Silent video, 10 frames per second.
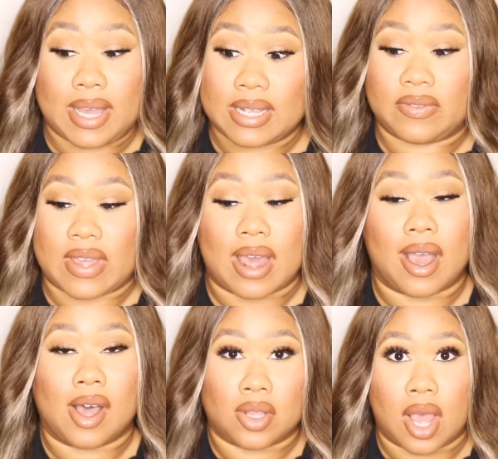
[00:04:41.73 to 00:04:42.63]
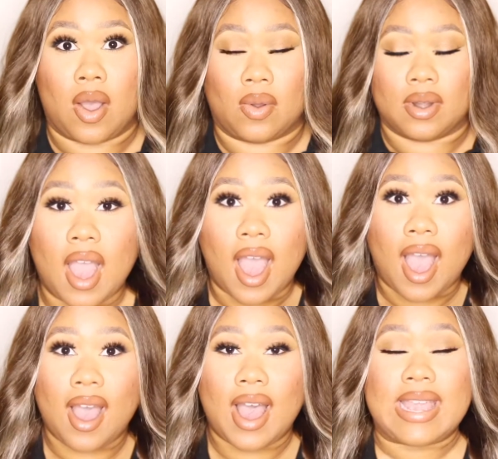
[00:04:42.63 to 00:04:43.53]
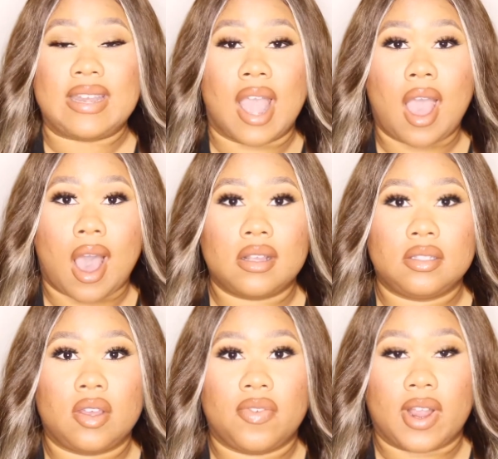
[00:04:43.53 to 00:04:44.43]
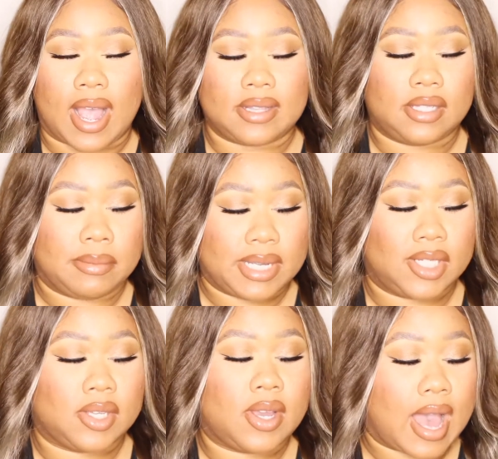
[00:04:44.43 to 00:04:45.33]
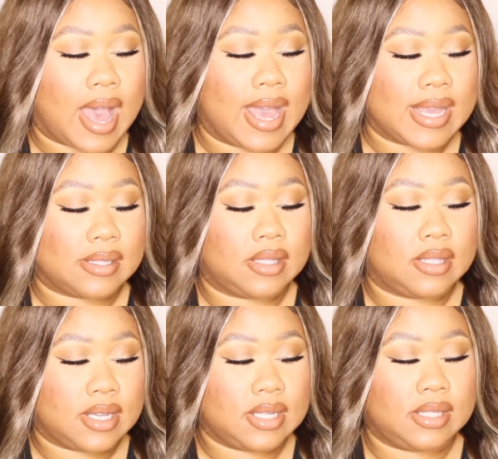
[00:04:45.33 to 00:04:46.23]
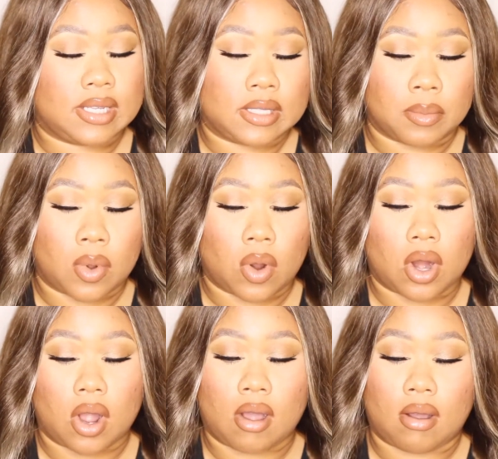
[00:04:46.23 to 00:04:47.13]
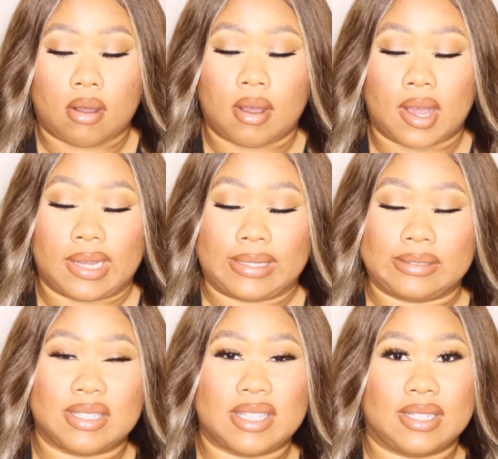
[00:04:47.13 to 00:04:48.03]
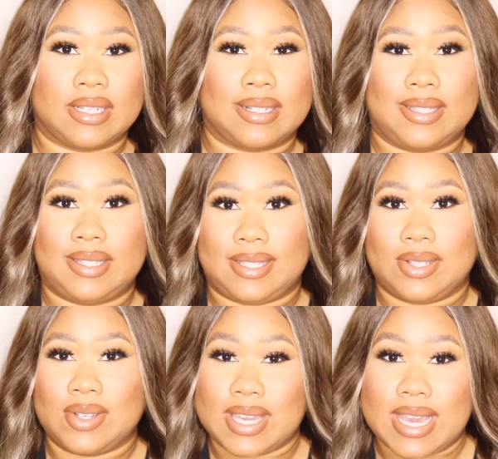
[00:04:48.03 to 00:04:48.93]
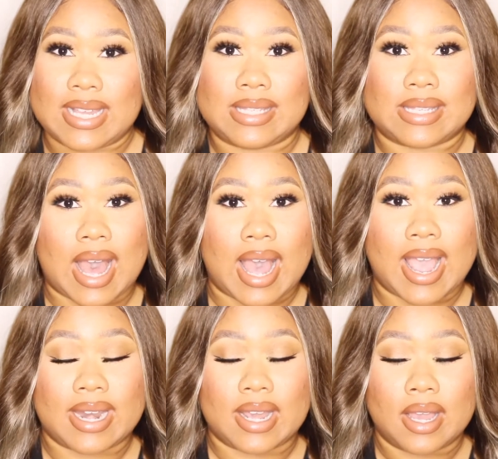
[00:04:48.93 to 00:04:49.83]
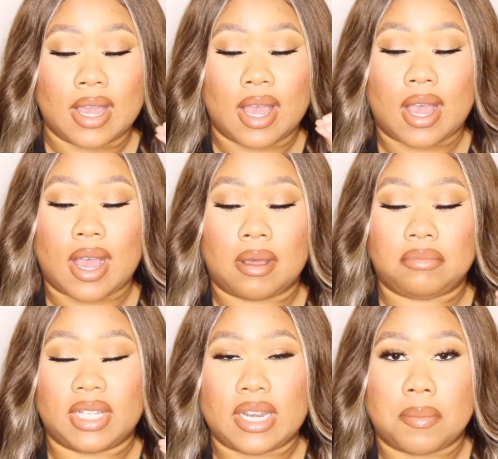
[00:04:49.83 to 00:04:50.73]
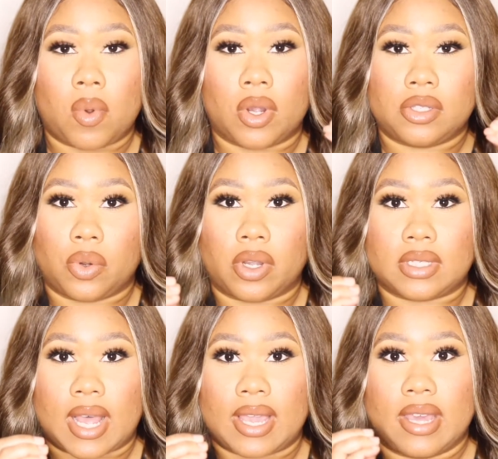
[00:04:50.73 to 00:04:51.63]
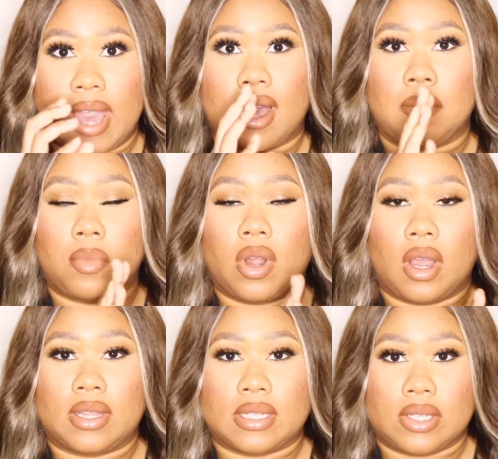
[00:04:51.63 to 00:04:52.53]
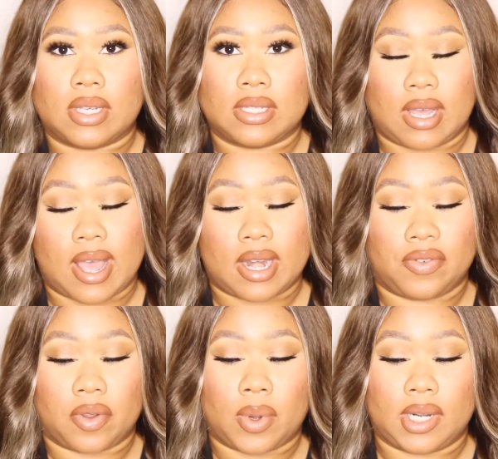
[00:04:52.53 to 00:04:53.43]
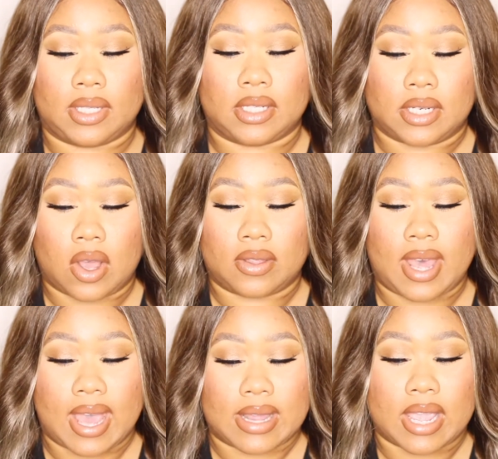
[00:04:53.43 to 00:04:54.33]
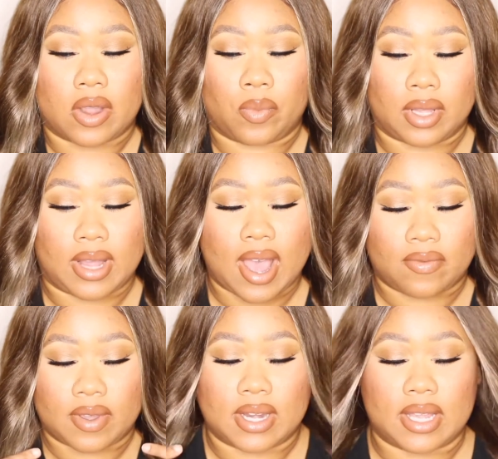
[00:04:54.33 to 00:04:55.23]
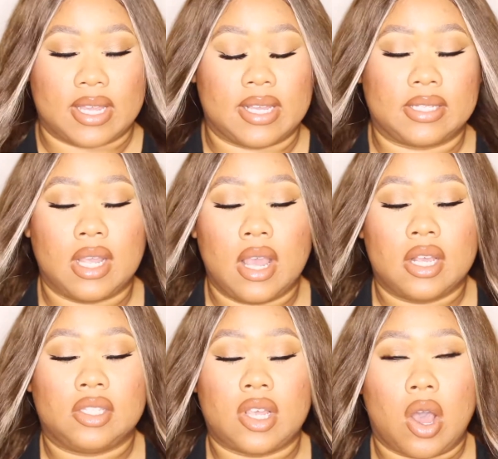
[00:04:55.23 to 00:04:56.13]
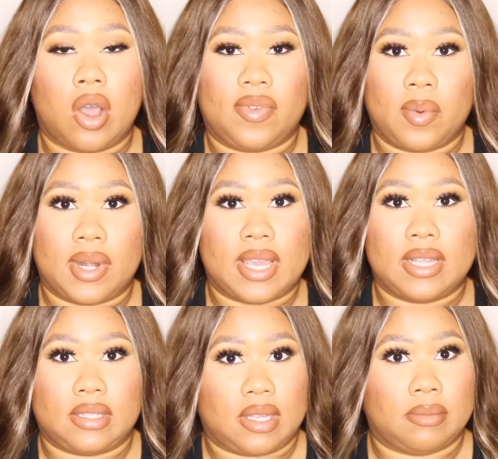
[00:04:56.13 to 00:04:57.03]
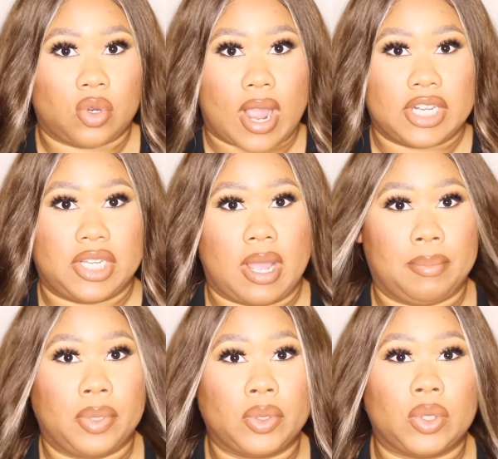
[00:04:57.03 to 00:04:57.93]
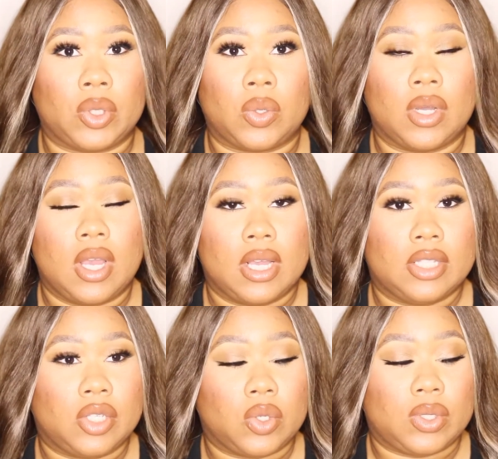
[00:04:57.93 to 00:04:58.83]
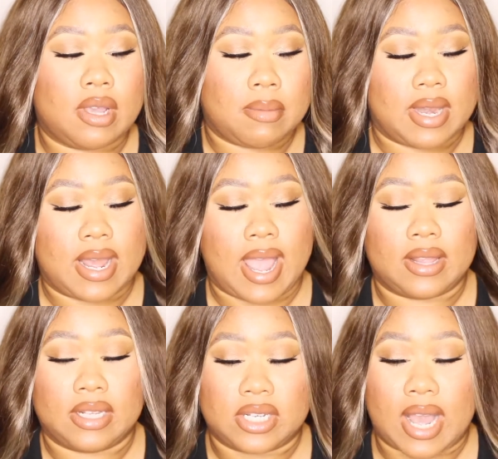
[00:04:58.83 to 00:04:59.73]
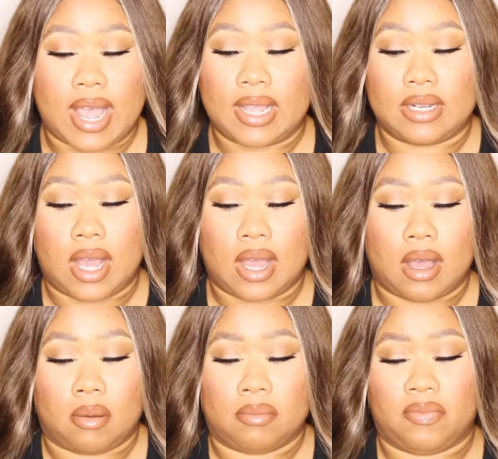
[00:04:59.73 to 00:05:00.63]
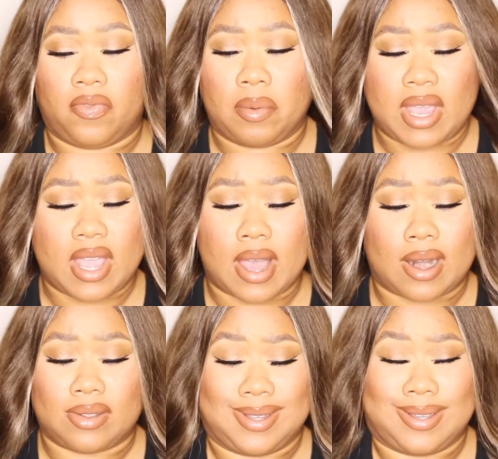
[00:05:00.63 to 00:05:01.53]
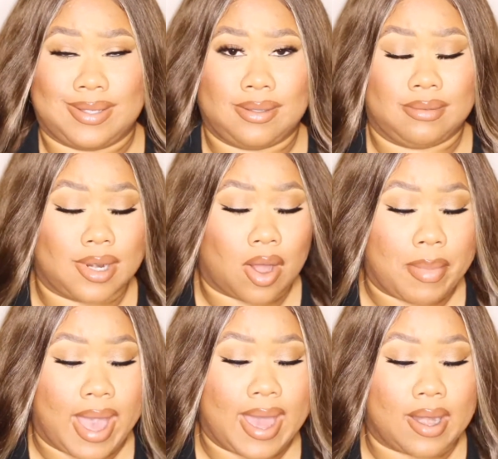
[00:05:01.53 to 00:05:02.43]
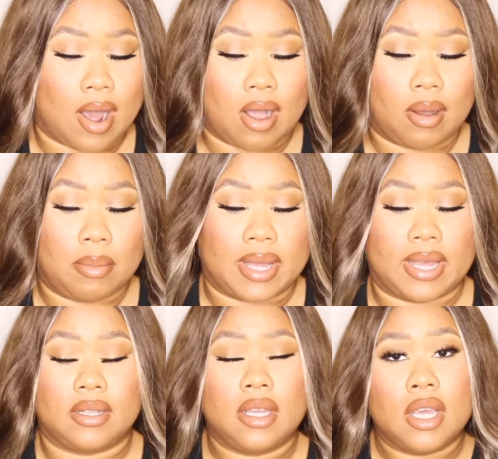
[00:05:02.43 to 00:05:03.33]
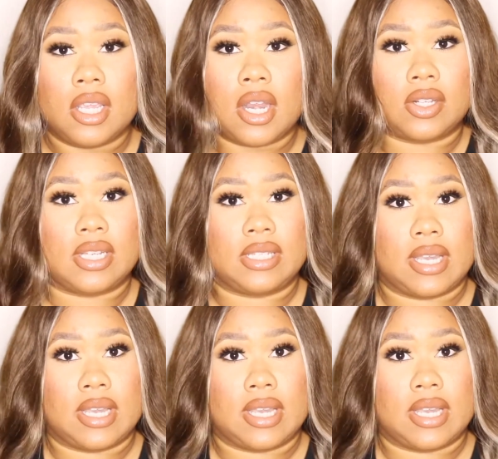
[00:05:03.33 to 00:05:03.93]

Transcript: of that alone. And I also forgot to mention, you guys, this is more on the silky side. I'm leaning more towards more on the silky side, if you're wanting to know that. In real life it is. So if you want to get some dry shampoo to dim it down, the shine, for me I don't think it's bad at all, but just in